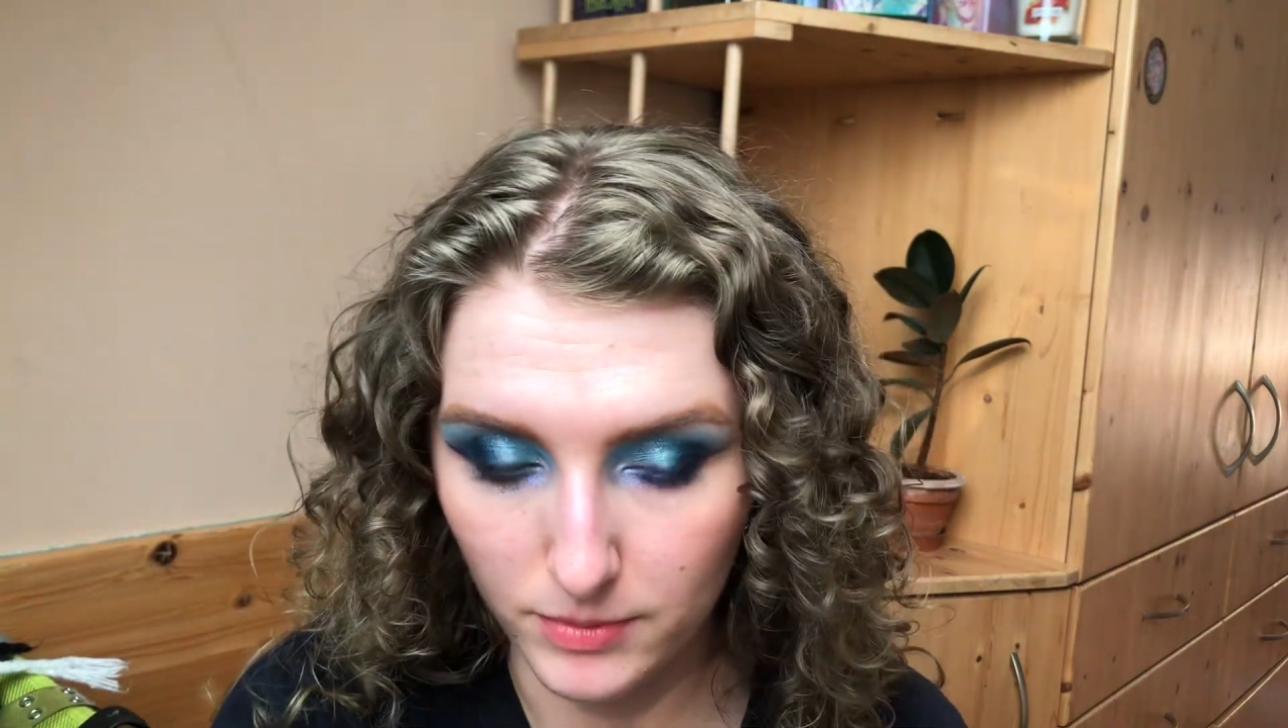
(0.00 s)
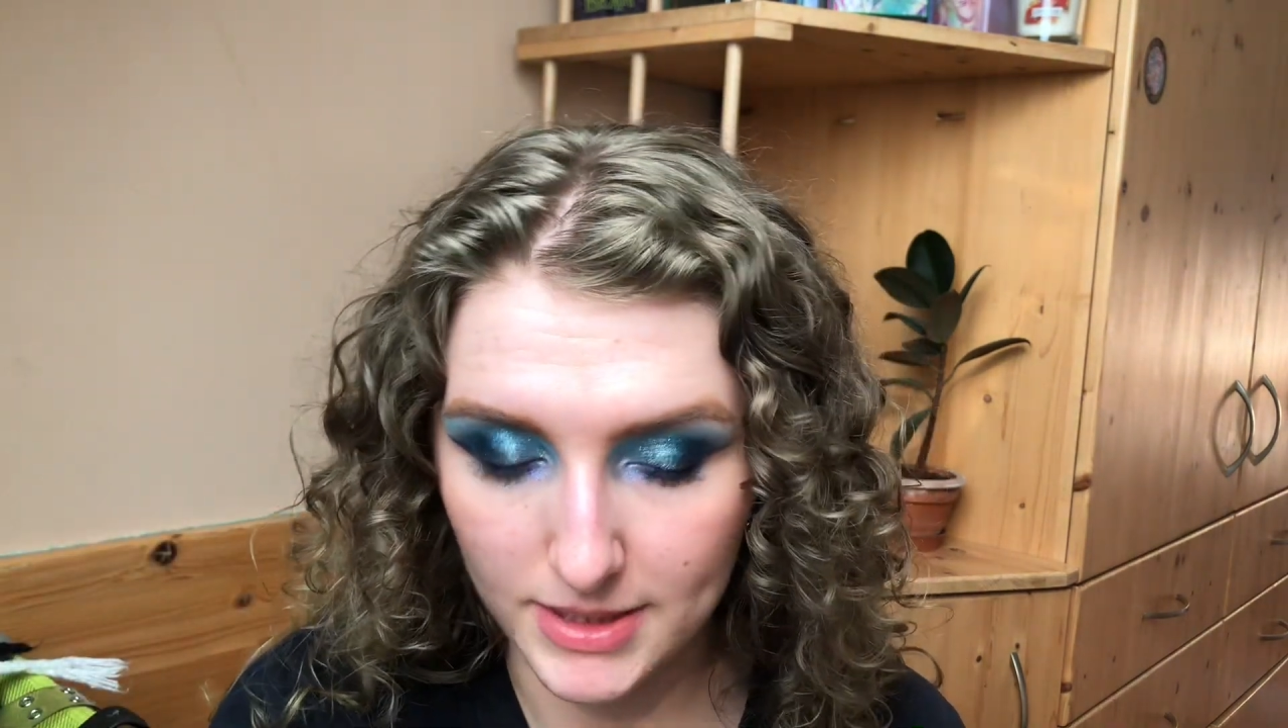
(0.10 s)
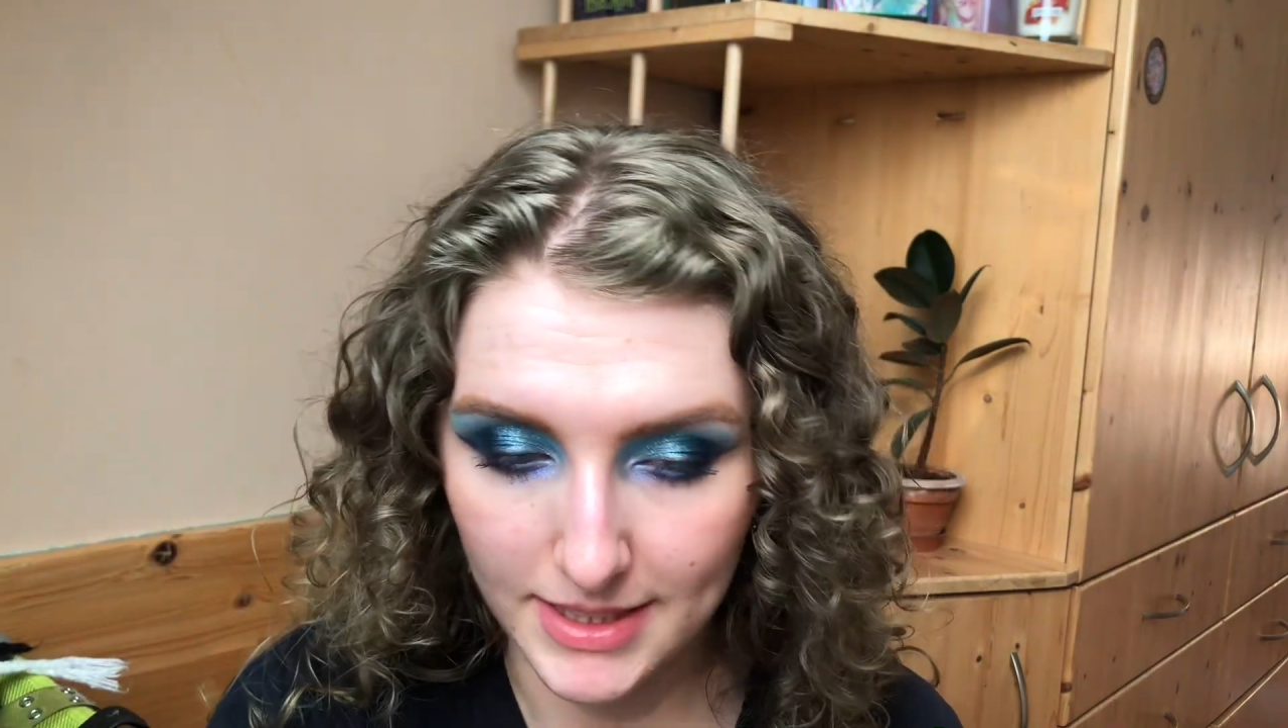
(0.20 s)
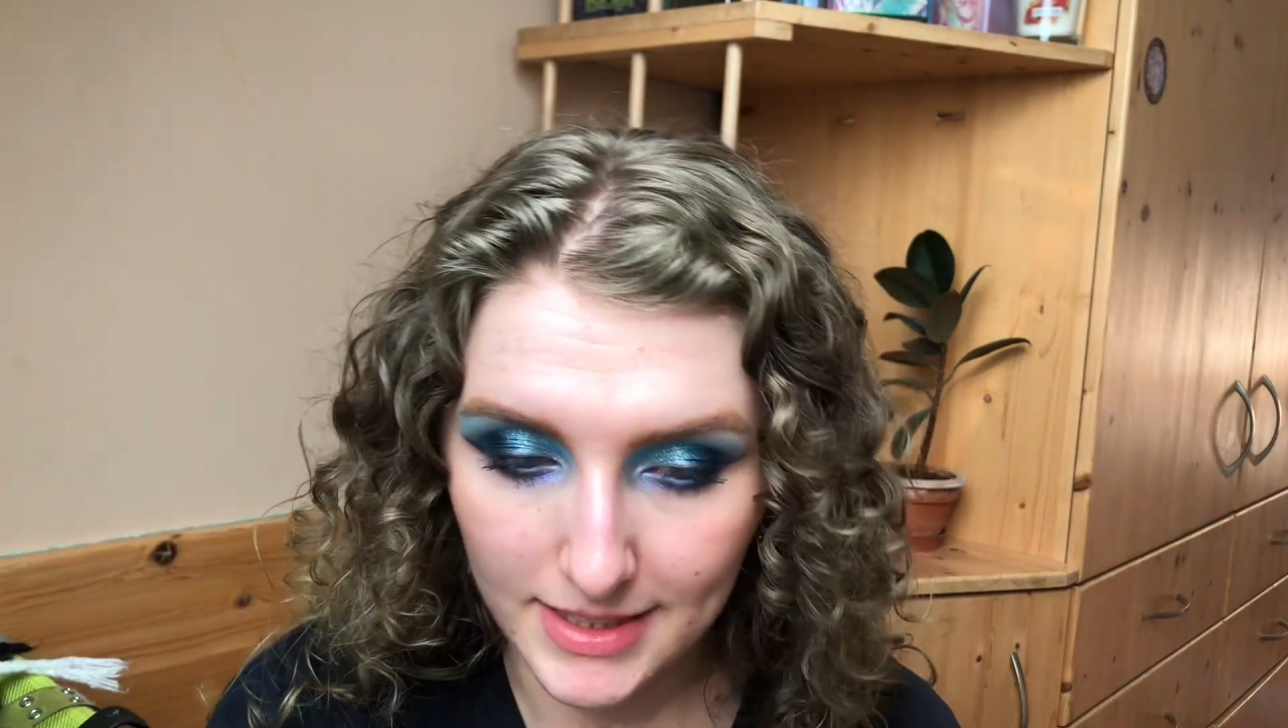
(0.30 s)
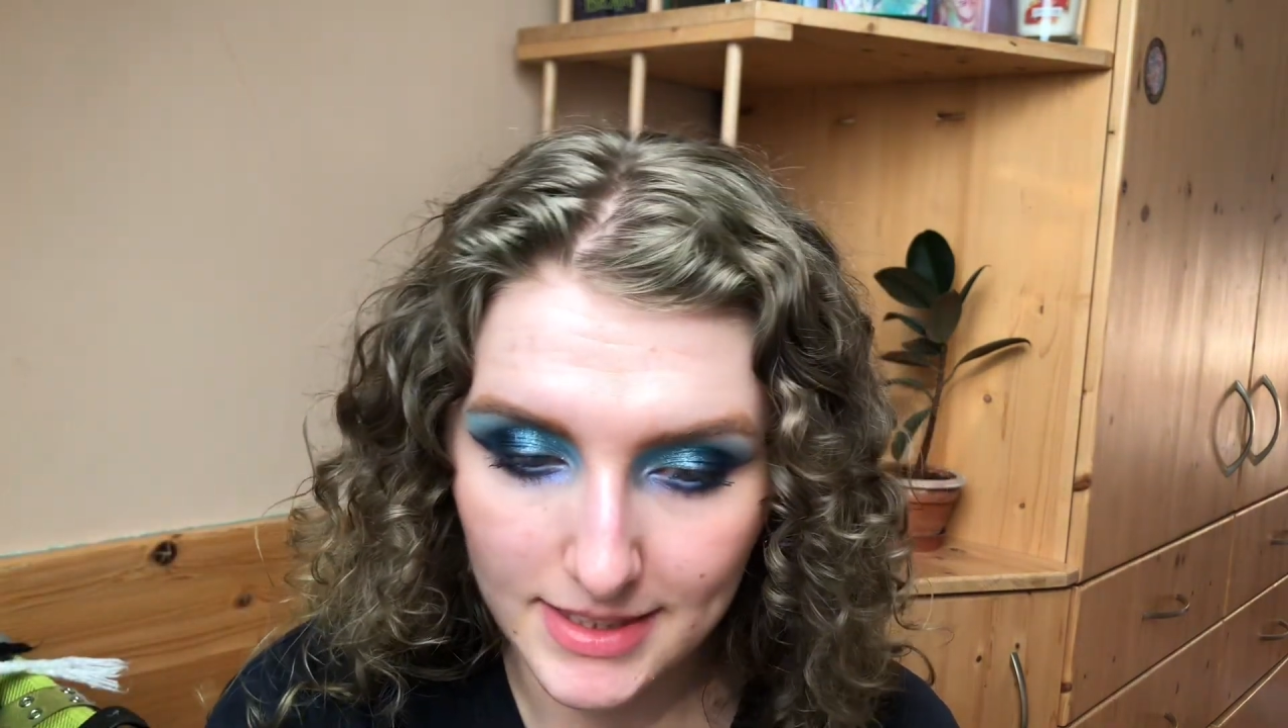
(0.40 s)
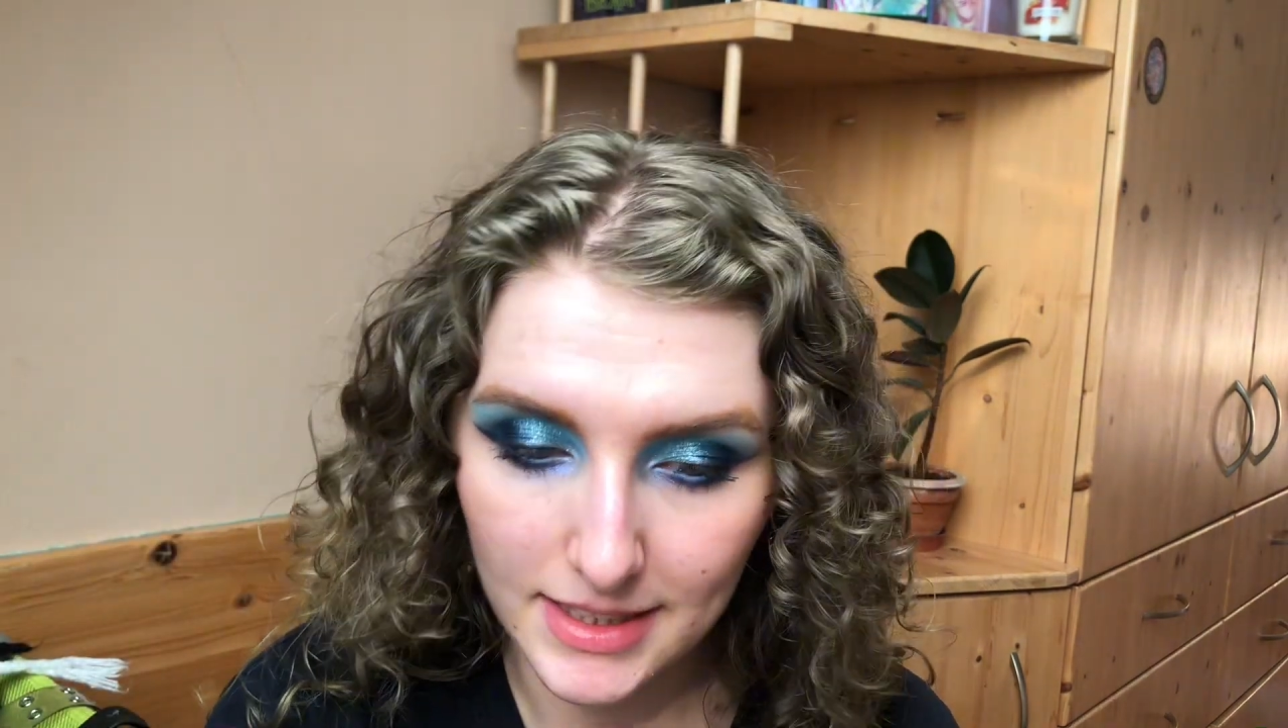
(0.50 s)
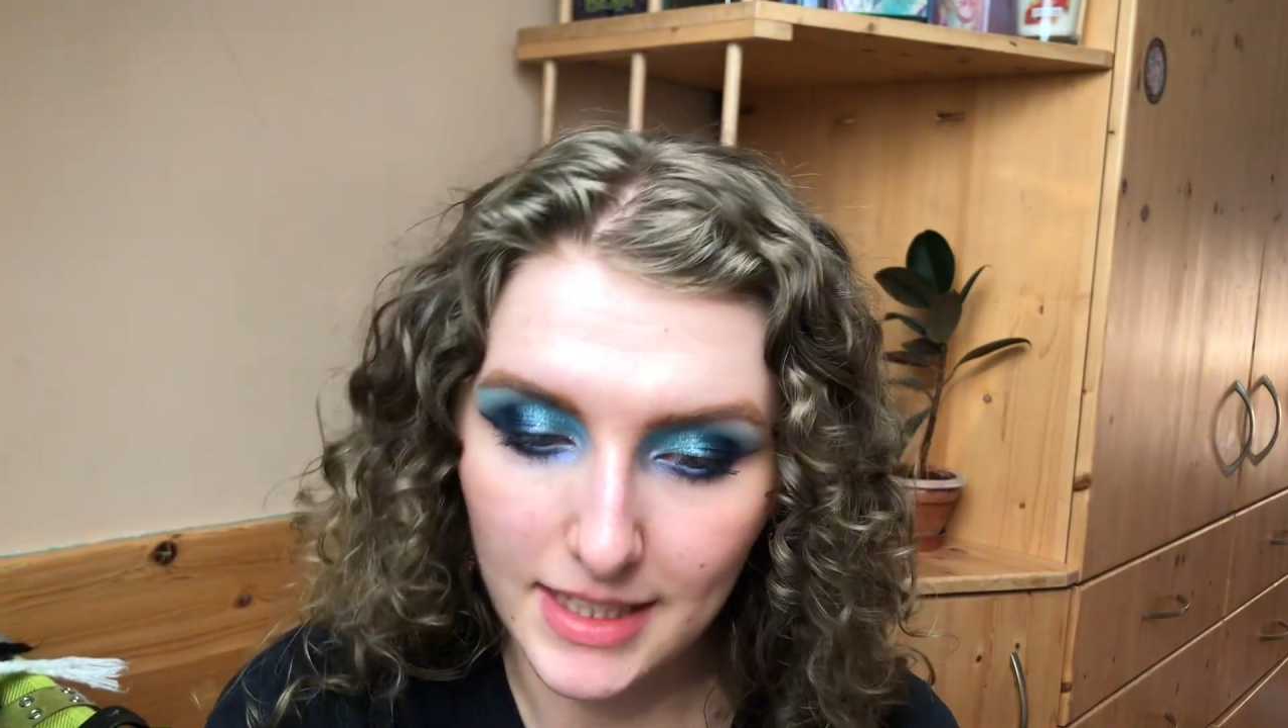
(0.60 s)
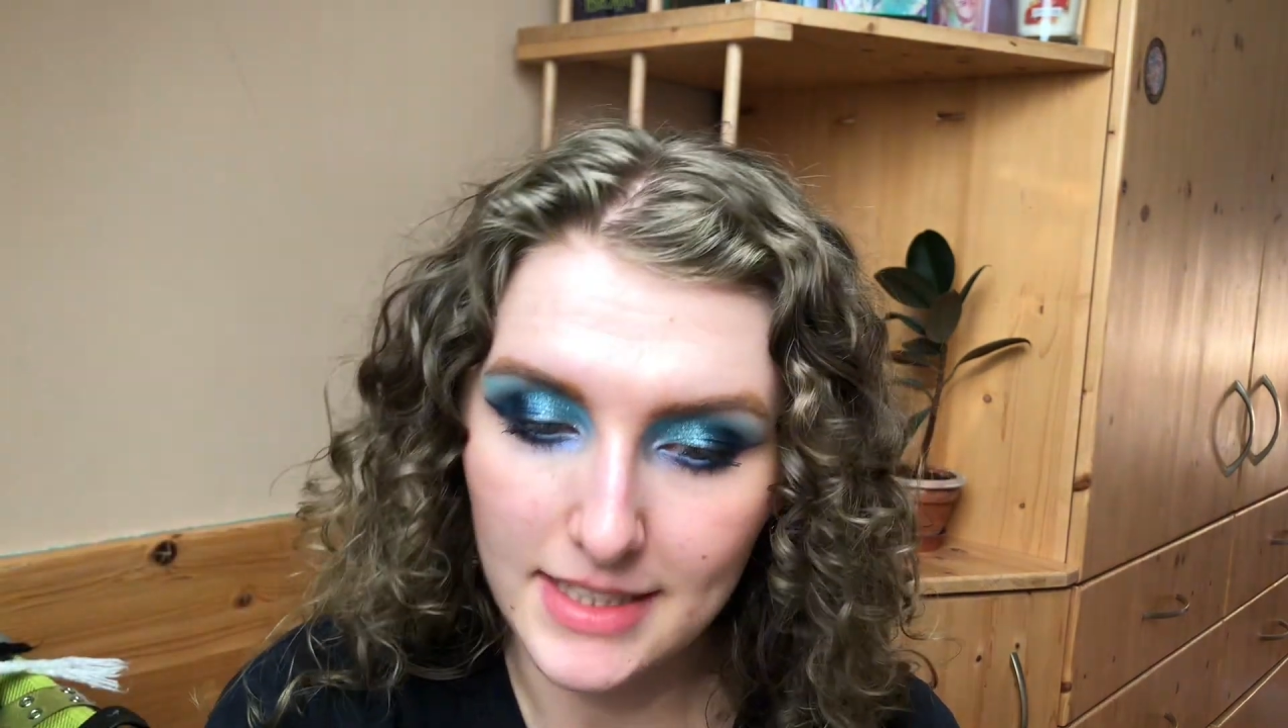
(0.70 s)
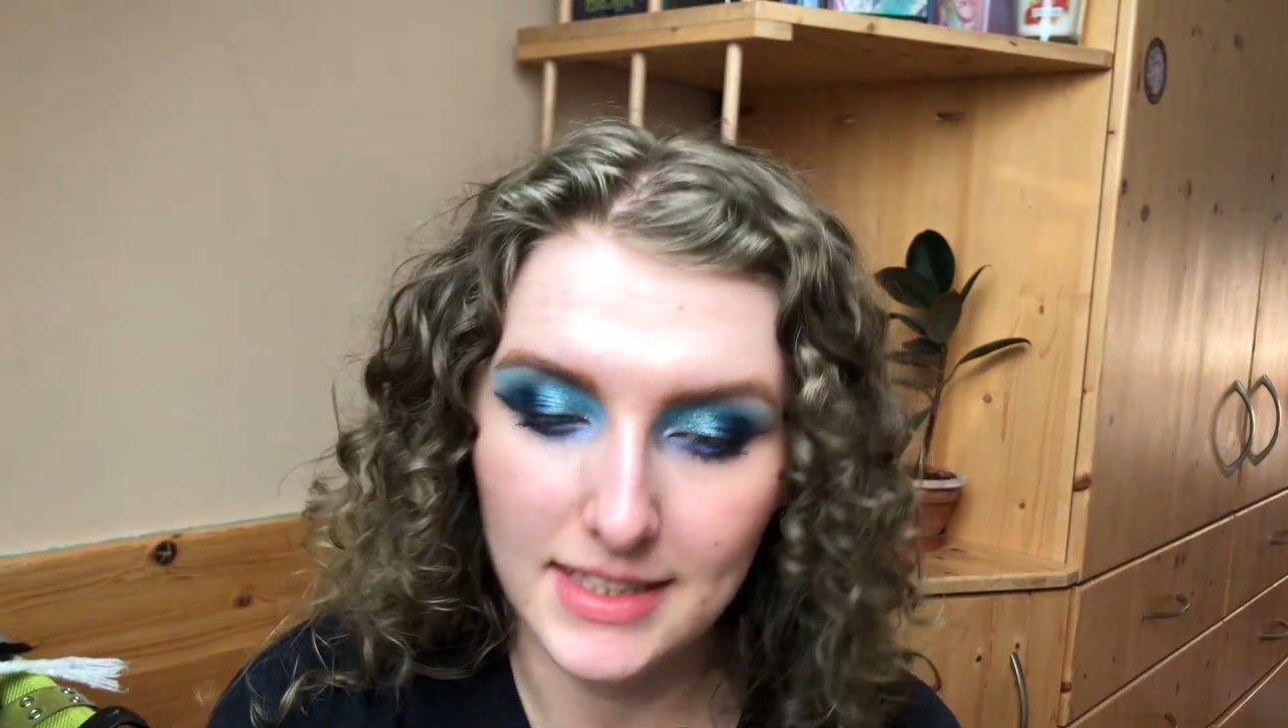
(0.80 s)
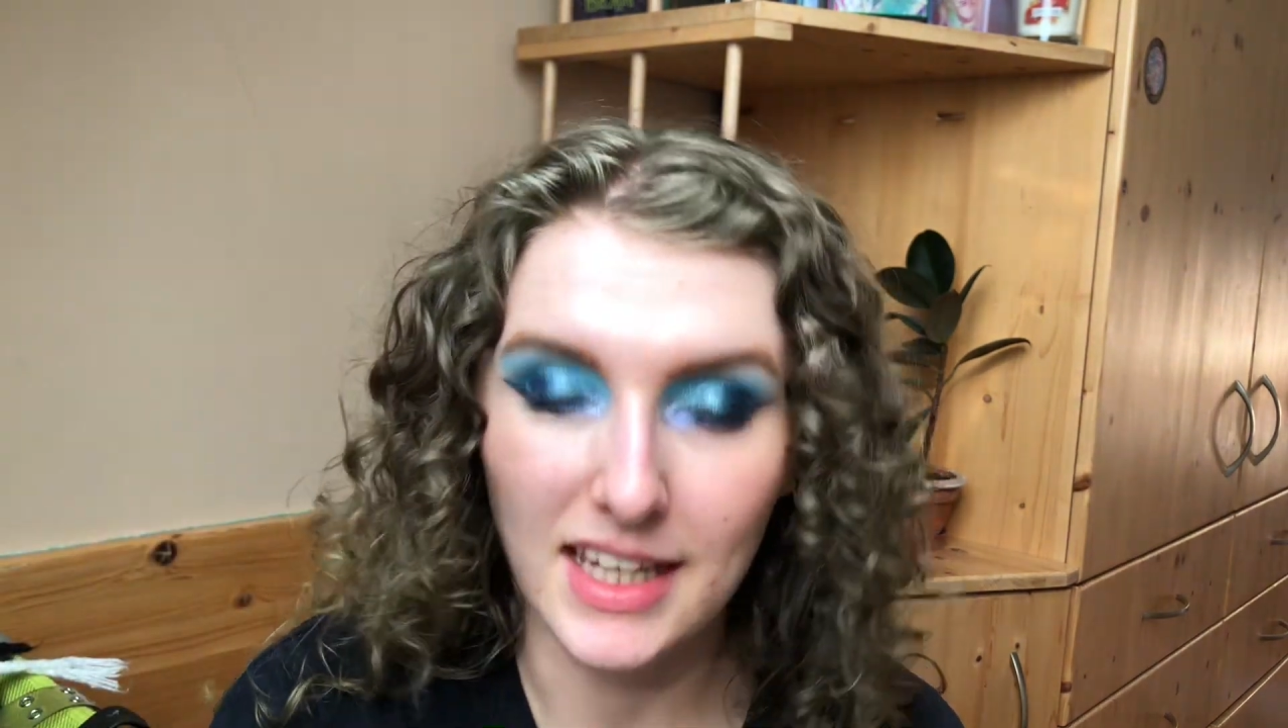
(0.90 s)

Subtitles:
salicylic acid.